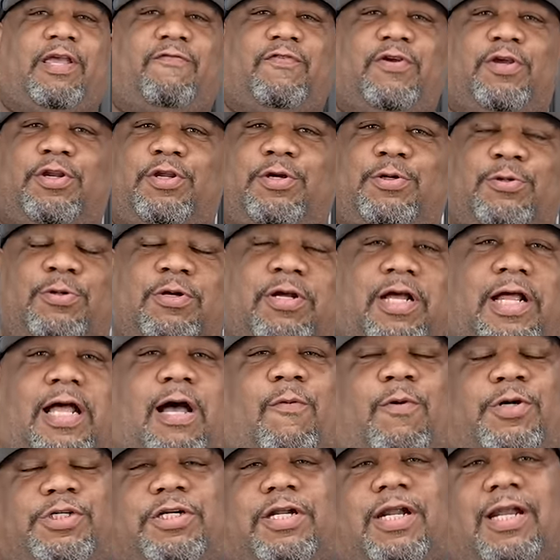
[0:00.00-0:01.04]
If you're new,
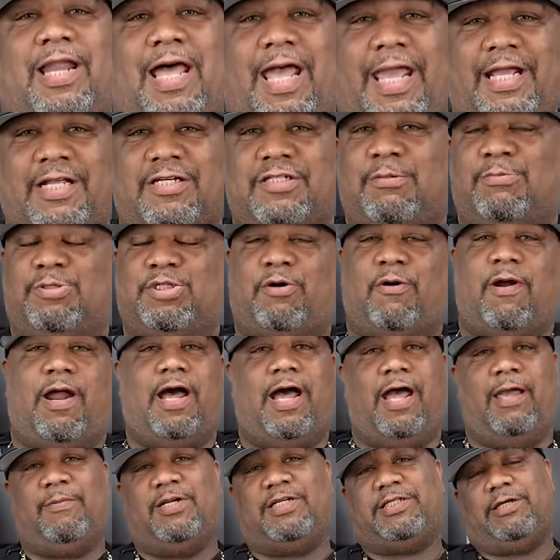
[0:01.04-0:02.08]
I want you to like,
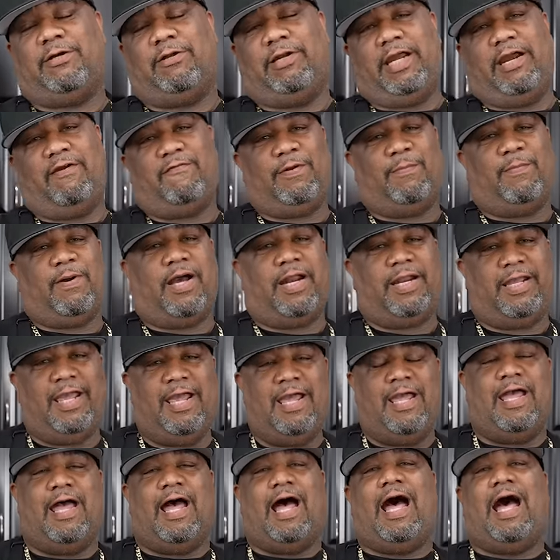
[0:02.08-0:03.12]
subscribe, and tell everybody
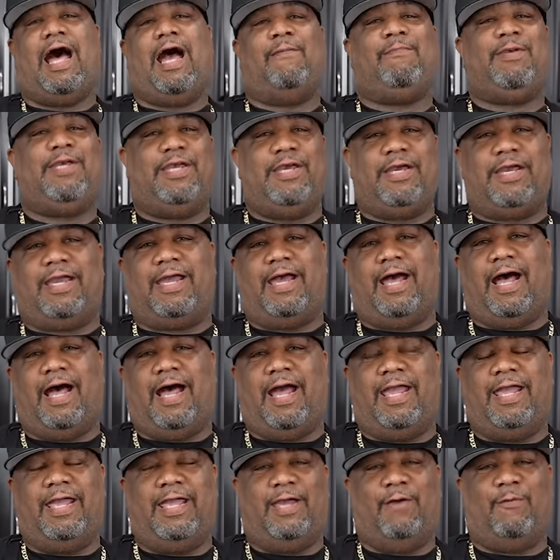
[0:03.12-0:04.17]
I'm your guy.